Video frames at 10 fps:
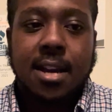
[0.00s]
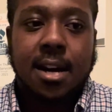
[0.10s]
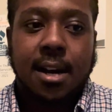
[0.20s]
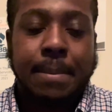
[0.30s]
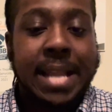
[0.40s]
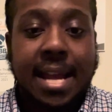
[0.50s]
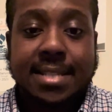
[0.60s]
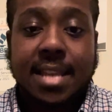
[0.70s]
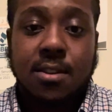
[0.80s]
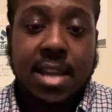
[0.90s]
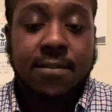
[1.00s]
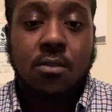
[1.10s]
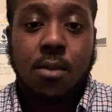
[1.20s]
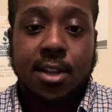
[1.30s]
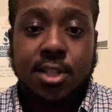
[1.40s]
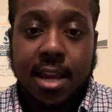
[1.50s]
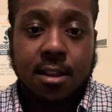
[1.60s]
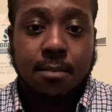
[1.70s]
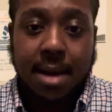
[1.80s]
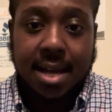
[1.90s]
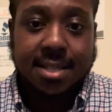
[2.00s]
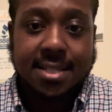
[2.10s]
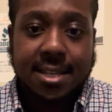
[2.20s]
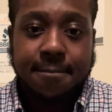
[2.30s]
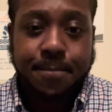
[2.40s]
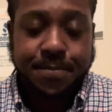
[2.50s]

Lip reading: But like I said, you definitely want to check your policy.